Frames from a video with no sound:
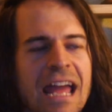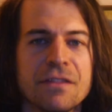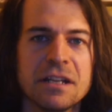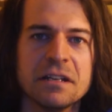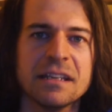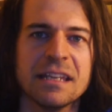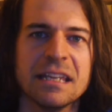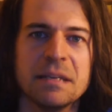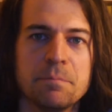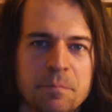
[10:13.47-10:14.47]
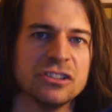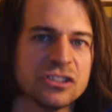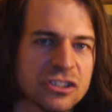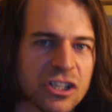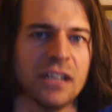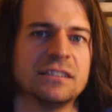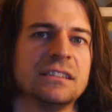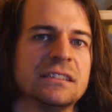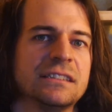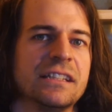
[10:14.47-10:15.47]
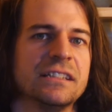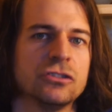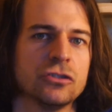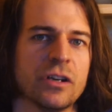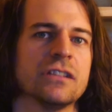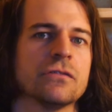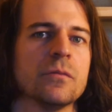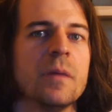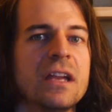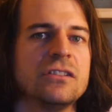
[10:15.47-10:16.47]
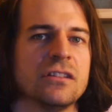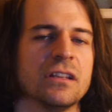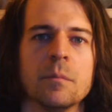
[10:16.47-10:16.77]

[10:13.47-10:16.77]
And then he discusses this transformation.